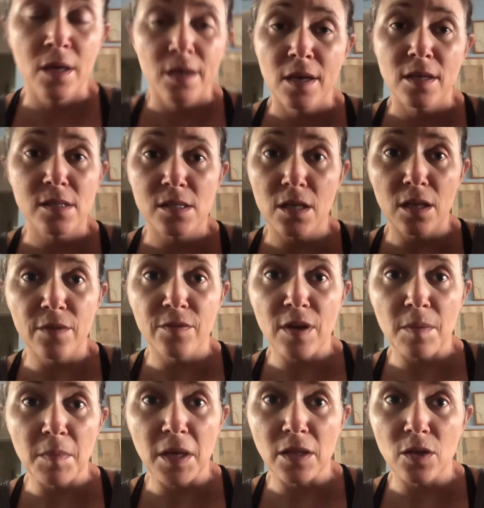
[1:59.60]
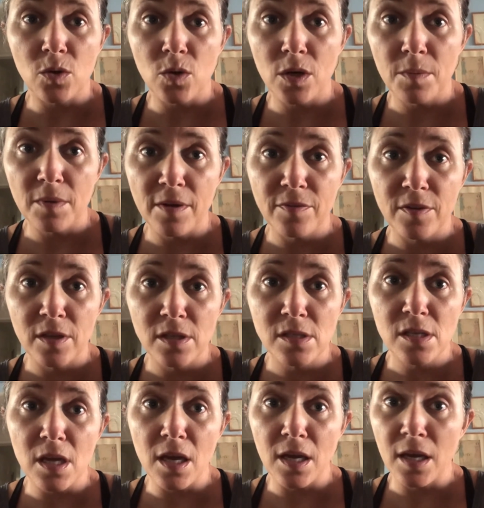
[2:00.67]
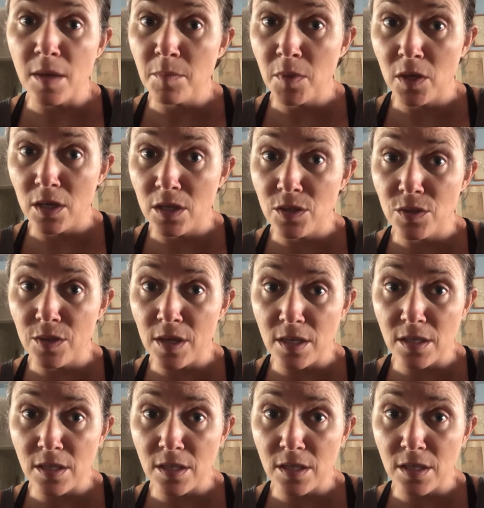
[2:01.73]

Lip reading: still have not made the corn muffins. I am gonna do that